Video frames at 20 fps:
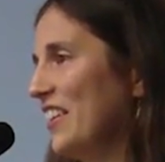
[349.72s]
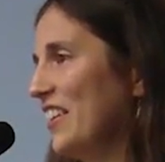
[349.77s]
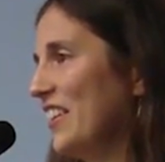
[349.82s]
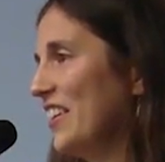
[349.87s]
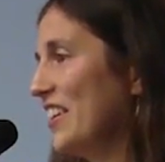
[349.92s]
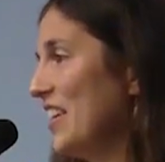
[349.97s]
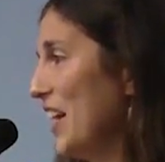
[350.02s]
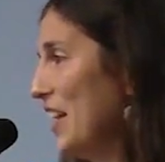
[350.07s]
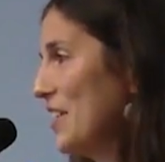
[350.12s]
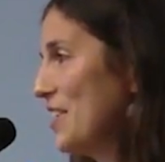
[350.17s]

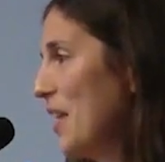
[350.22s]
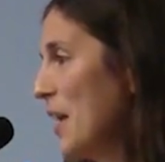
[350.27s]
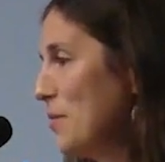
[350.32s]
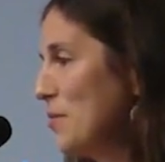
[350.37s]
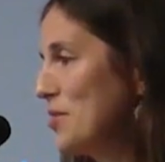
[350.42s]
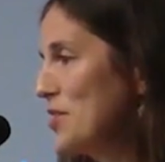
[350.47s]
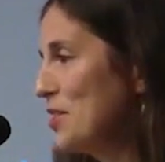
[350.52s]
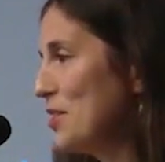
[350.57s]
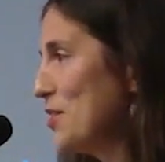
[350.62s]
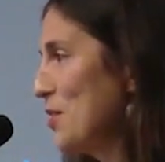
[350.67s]
the next
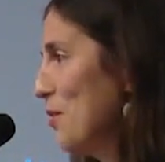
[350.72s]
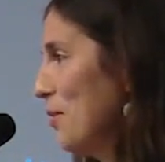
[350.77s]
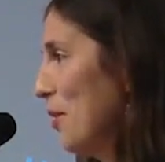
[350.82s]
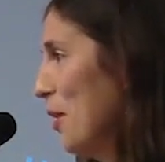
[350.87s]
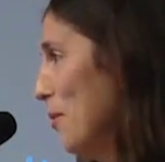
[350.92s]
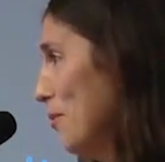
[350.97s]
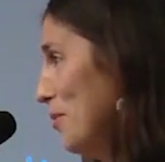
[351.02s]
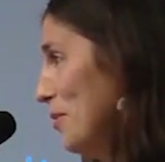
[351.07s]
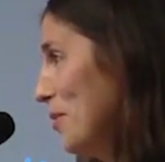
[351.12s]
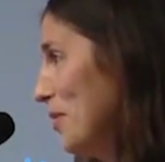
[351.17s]
time she showed
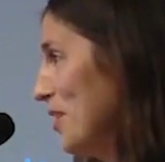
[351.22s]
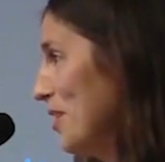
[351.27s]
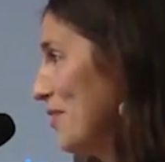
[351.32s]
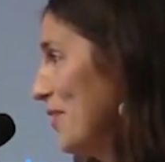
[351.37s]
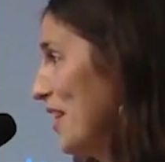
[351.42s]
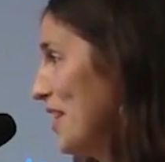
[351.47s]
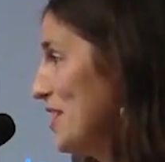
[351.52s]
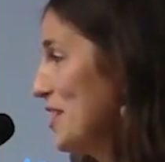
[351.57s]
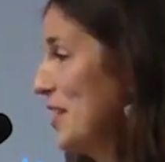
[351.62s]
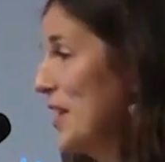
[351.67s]
up to an
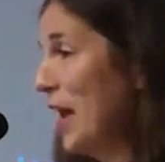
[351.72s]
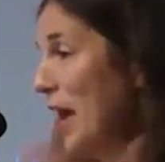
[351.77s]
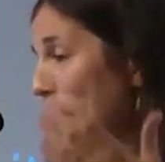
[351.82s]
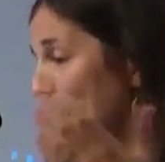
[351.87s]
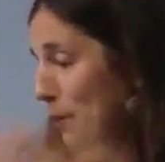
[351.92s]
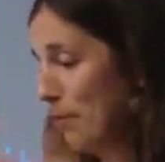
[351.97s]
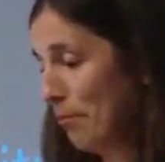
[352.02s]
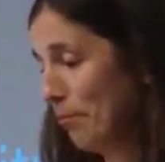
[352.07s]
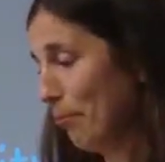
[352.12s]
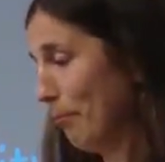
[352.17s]
event, she
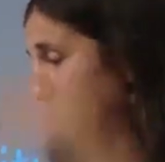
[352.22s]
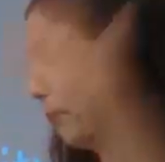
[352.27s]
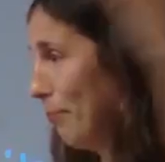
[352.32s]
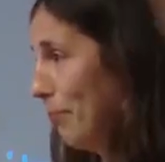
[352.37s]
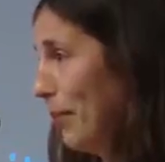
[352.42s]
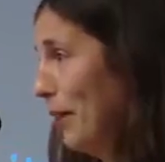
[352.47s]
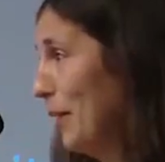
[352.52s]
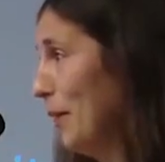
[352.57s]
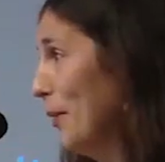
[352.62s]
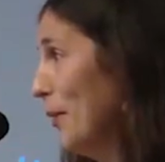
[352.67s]
had a
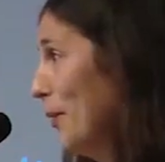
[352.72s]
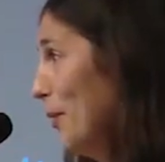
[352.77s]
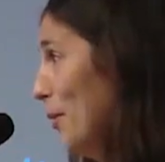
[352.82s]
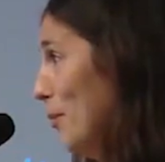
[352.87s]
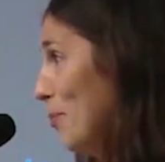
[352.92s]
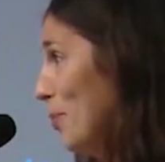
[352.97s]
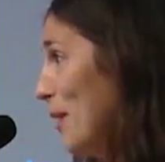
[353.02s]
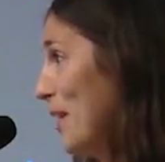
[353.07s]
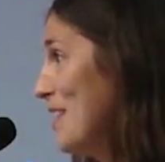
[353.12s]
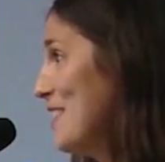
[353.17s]
big
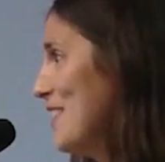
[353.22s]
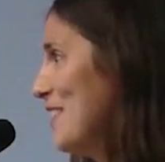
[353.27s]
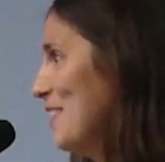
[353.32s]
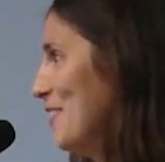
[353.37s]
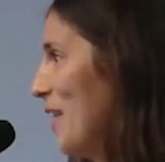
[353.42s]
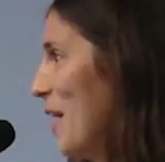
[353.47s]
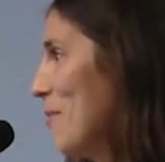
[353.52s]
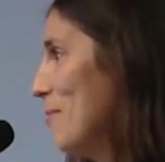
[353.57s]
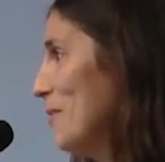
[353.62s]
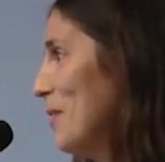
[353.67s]
old present
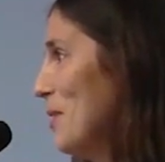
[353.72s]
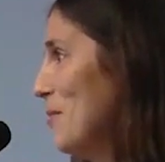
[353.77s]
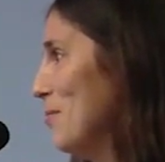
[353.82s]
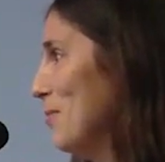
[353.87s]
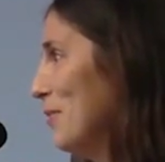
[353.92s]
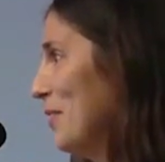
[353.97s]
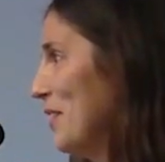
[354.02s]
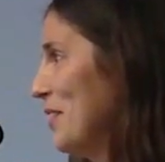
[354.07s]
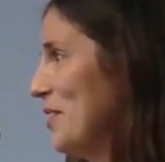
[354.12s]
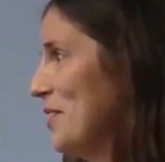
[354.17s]
wrapped
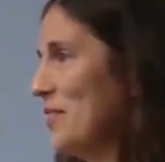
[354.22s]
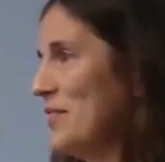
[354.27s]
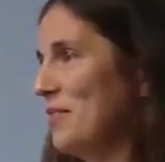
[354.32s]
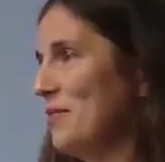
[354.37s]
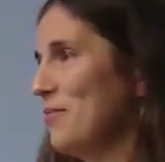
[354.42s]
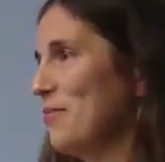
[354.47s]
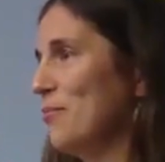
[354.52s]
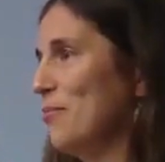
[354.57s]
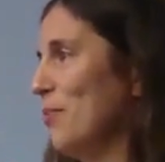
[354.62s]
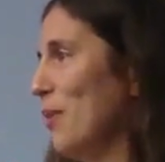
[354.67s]
up
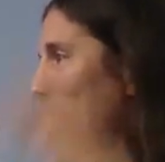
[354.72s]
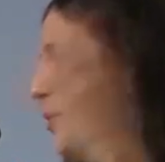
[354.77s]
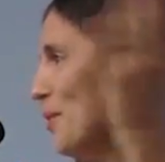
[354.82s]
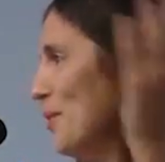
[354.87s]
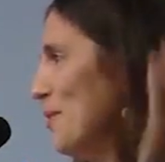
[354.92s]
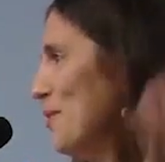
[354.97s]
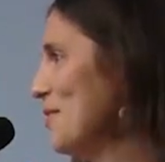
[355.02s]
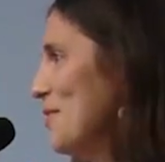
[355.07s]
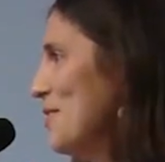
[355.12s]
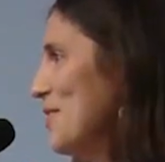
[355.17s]
with
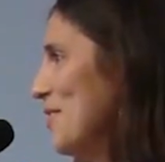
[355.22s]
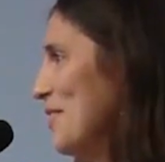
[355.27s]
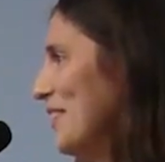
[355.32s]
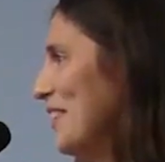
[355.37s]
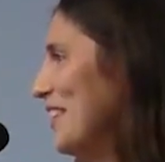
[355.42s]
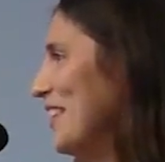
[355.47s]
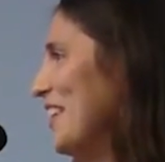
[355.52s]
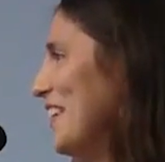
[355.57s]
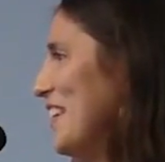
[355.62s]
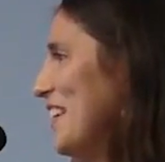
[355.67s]
bows
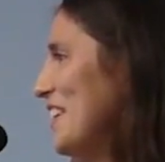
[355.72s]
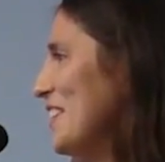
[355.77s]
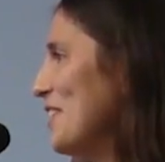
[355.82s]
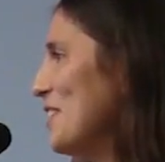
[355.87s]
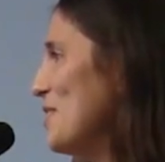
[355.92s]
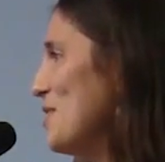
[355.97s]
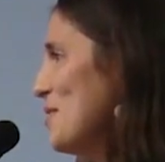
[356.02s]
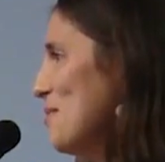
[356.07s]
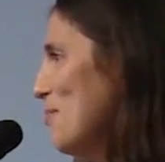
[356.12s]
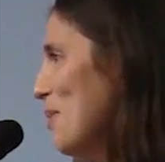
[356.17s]
and
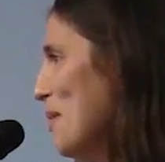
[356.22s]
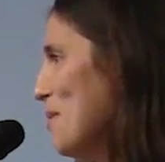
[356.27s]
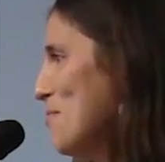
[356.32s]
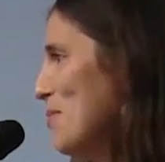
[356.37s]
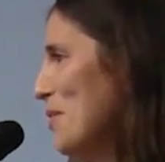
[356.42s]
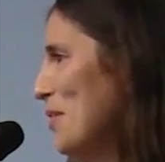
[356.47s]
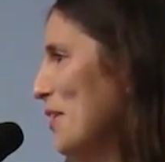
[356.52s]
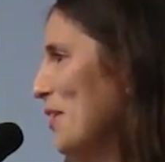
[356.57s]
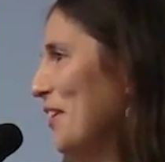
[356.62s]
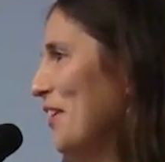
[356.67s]
tissue
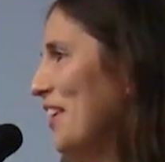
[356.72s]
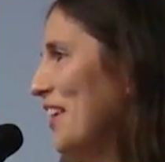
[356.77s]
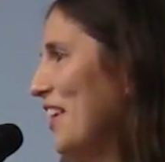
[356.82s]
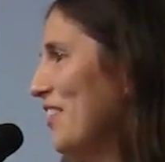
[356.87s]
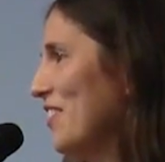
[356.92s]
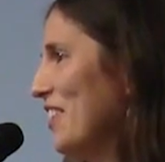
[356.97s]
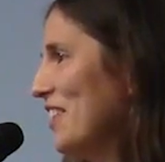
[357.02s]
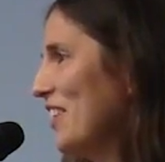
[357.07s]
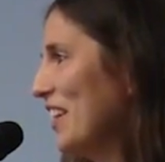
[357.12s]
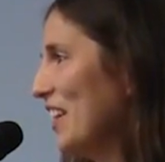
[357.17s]
paper and
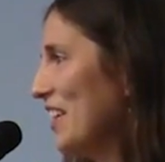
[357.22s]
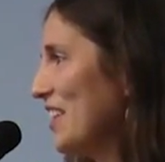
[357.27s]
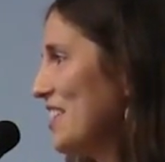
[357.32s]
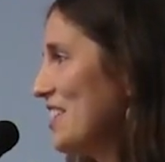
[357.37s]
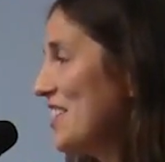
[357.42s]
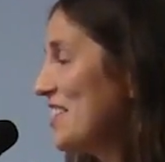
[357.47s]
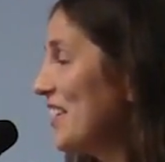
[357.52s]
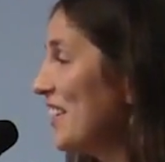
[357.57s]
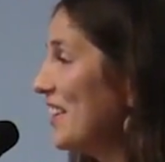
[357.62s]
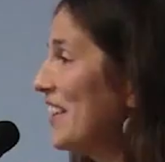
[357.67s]
everything. And
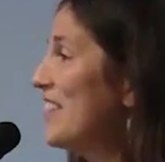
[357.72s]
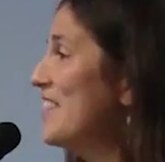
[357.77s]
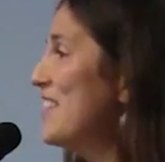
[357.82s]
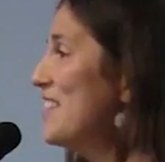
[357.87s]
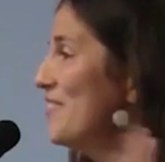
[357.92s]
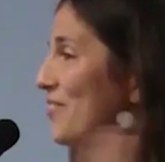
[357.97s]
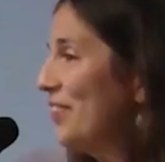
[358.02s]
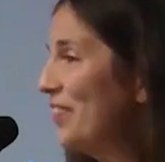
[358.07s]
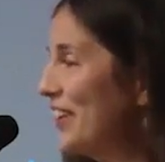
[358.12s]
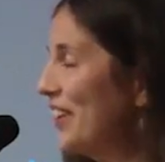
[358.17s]
she's like, "This
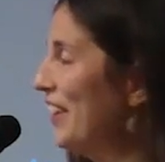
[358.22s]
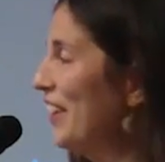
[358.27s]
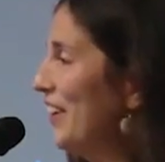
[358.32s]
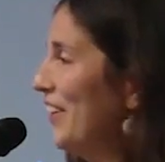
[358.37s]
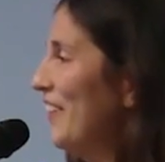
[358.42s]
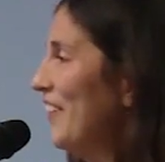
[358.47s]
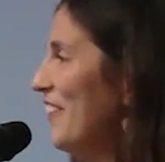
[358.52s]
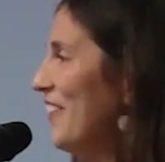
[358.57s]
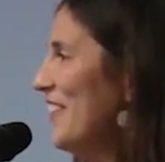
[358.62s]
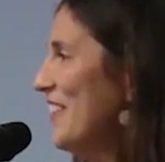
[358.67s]
is for you.
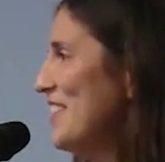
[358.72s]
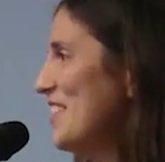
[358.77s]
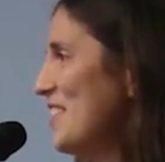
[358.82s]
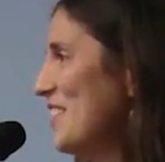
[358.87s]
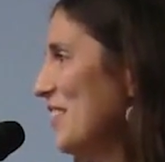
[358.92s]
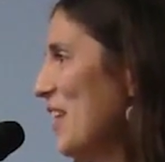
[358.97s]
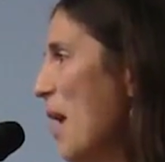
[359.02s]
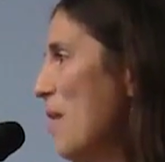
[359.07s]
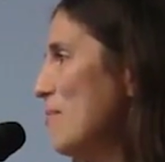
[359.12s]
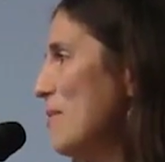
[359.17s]

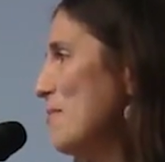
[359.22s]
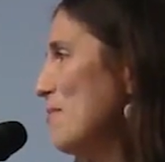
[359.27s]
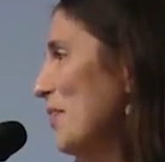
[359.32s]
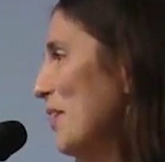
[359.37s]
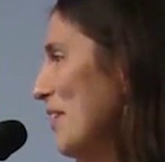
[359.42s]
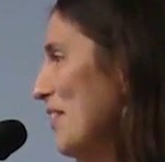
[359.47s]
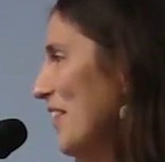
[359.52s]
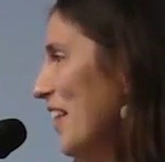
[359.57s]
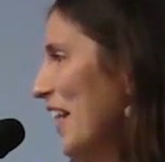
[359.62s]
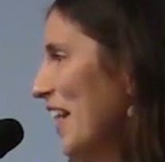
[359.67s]
Happy
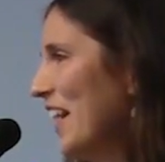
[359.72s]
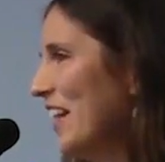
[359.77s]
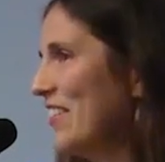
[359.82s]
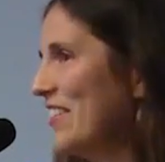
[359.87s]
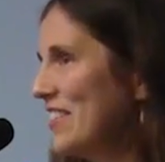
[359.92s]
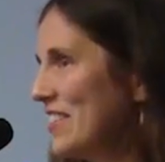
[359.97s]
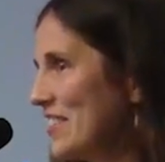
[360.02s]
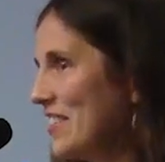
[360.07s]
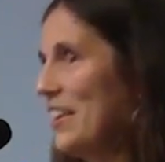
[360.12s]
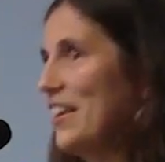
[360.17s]
birthday!"
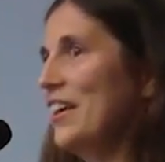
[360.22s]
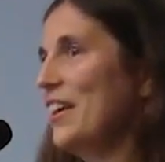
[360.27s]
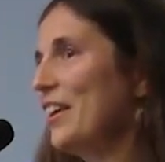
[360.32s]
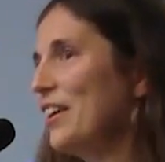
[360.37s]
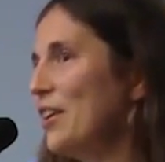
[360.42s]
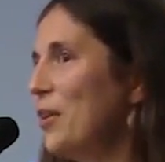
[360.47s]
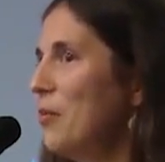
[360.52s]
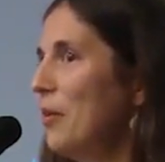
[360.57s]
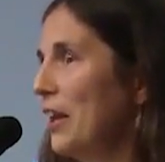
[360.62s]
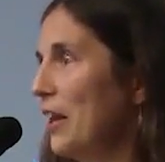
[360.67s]
And
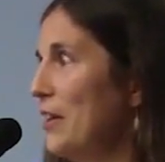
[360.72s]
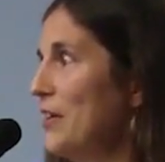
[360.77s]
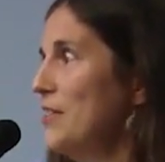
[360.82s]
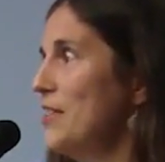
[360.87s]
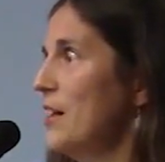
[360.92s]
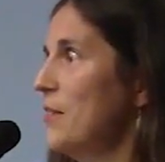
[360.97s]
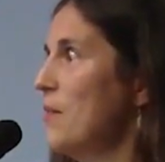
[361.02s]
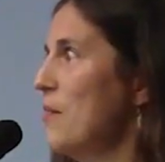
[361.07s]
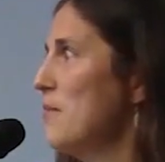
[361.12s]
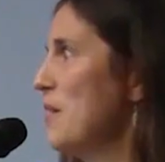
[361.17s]
nobody else
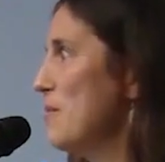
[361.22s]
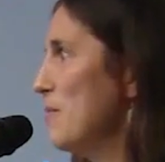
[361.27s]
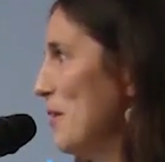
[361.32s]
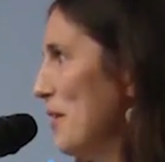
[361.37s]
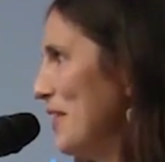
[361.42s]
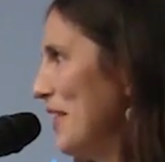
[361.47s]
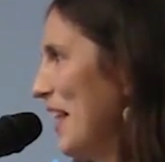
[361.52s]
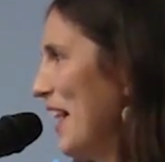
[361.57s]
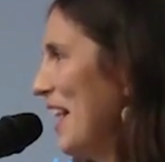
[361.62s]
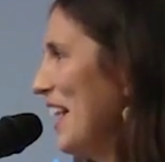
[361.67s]
thought about my
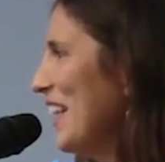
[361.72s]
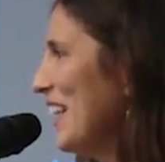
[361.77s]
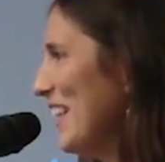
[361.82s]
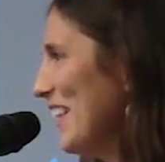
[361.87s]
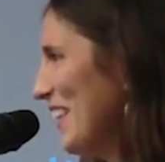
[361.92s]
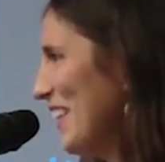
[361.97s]
birthday,